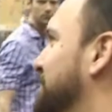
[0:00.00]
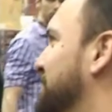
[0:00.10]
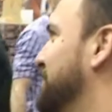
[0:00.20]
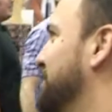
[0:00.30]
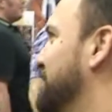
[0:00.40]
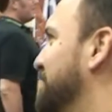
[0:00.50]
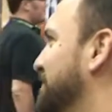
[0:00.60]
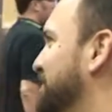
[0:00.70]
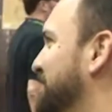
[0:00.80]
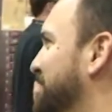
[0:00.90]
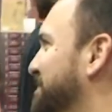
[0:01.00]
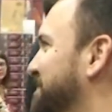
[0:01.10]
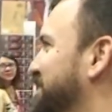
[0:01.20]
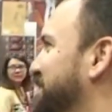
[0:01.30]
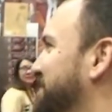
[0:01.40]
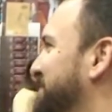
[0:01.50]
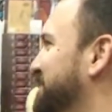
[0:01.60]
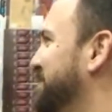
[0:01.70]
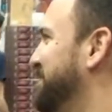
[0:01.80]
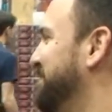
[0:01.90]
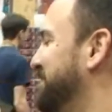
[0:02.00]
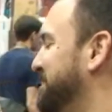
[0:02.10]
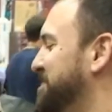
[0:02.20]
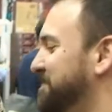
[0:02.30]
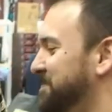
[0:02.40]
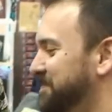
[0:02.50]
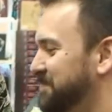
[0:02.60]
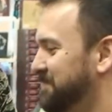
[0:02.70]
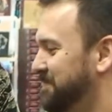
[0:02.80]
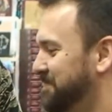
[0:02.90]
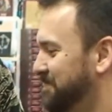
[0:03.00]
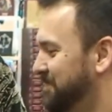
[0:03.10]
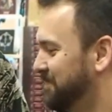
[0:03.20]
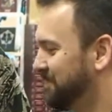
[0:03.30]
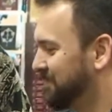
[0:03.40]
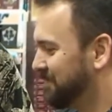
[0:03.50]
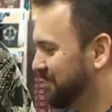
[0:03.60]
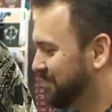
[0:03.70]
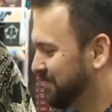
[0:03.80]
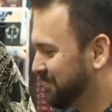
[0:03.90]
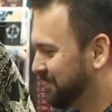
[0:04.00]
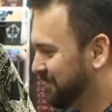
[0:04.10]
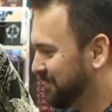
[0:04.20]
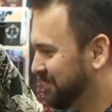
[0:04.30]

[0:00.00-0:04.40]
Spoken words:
(not speaking)